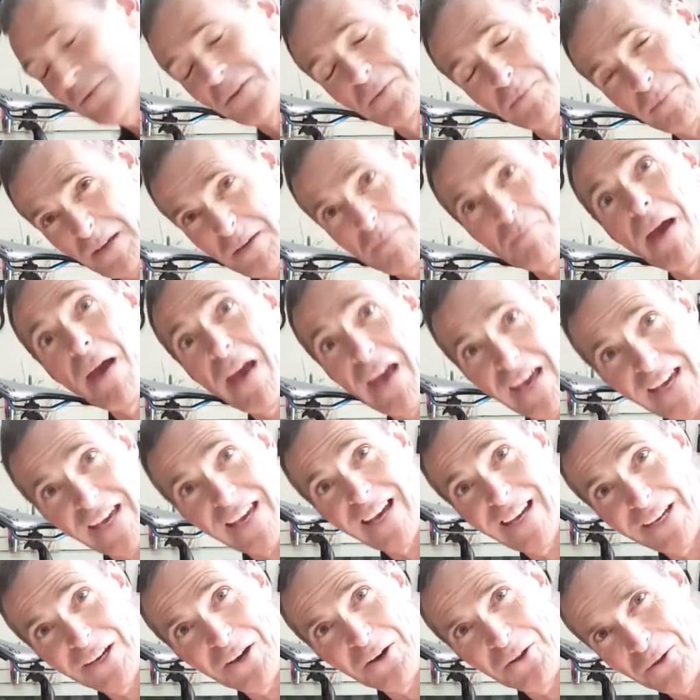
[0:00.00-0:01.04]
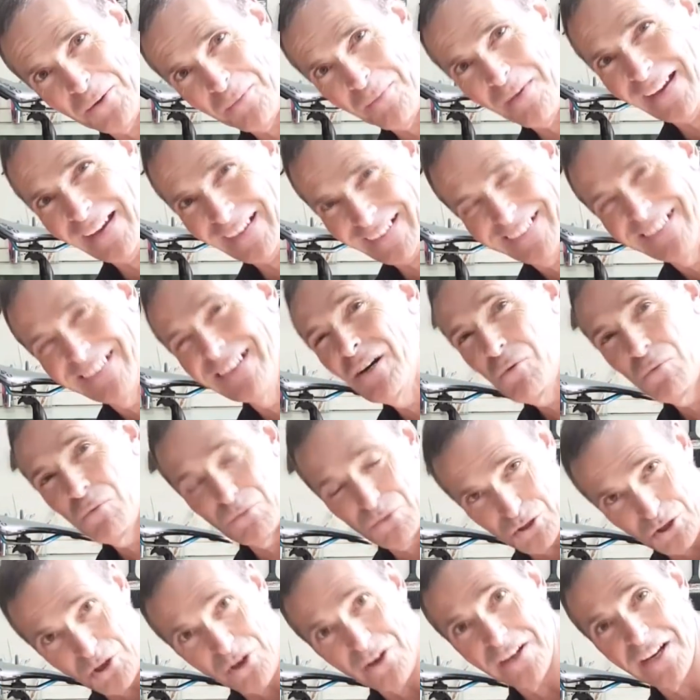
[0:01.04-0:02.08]
with big pancake on the back.
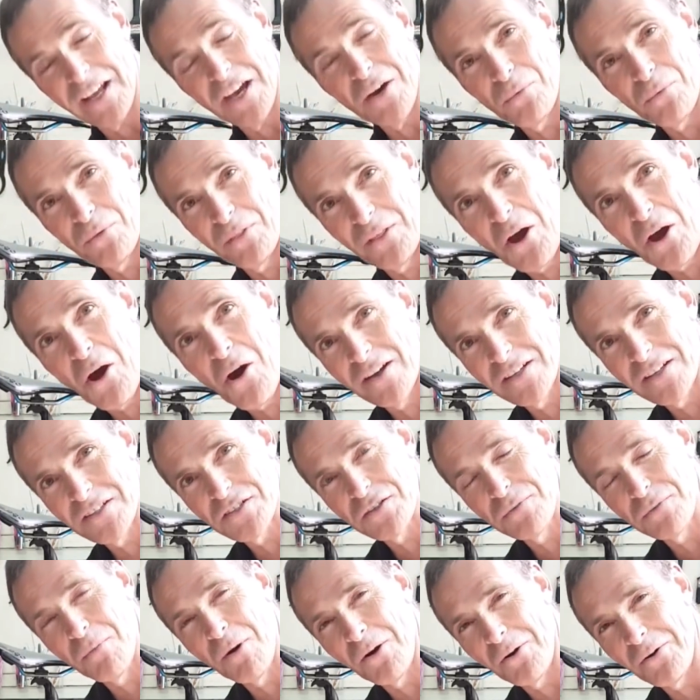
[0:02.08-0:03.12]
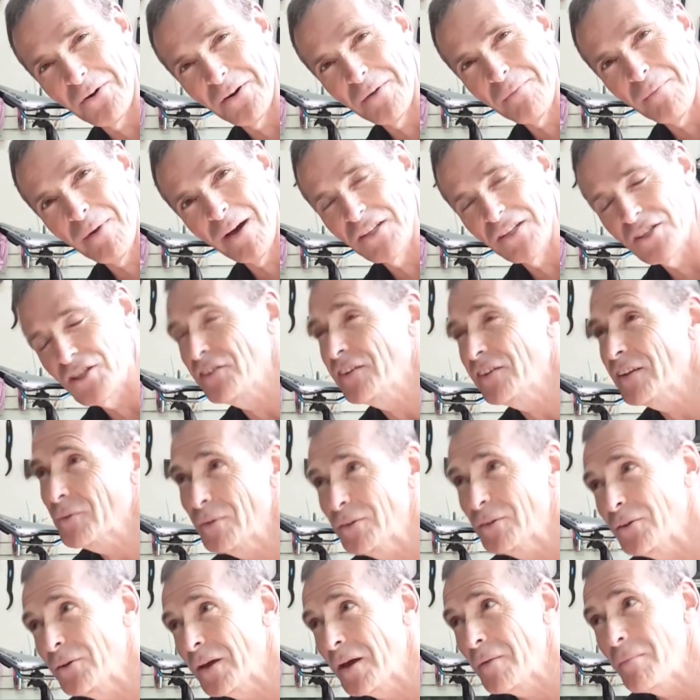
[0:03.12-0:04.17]
We'll try it out with the guys tomorrow in the bunch. I think
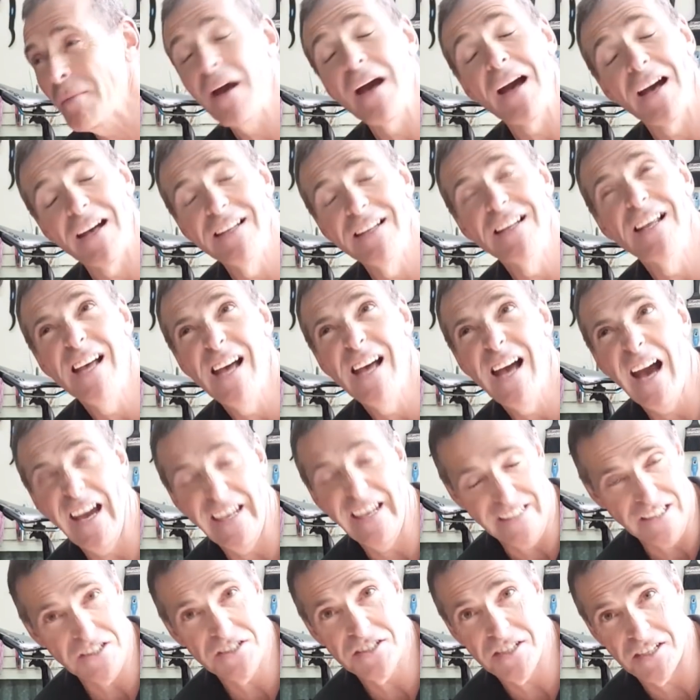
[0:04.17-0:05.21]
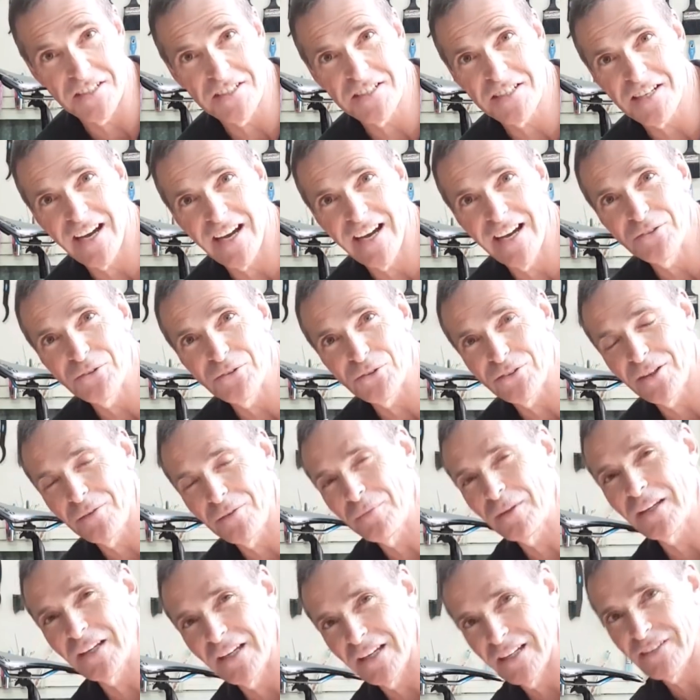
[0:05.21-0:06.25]
we're doing about 86 k's or
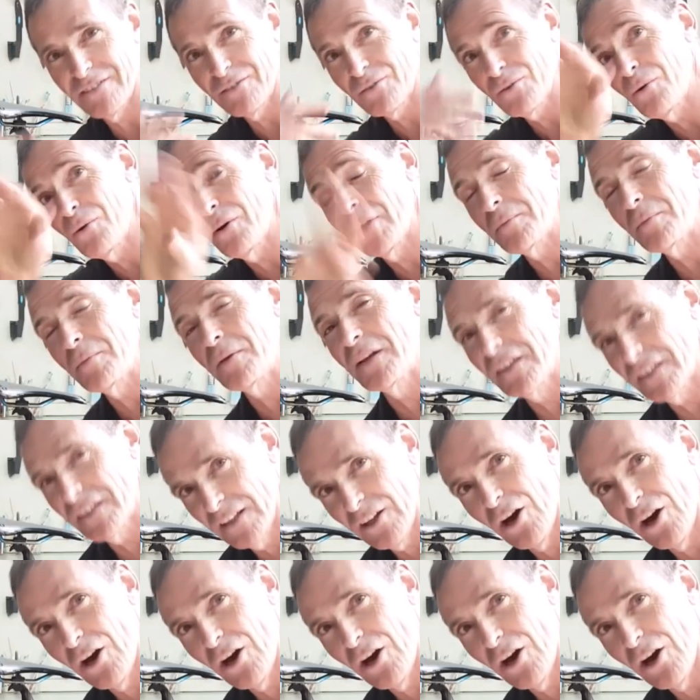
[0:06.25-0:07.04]
something and quite a bit of